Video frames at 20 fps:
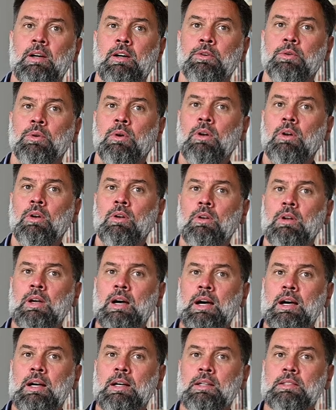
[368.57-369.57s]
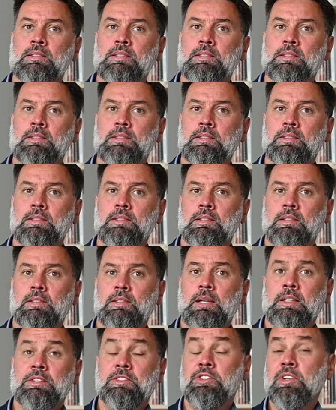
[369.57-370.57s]
role as
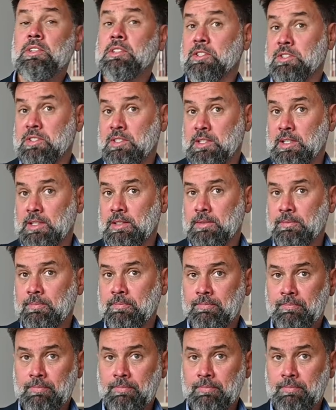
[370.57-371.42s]
a theater stand.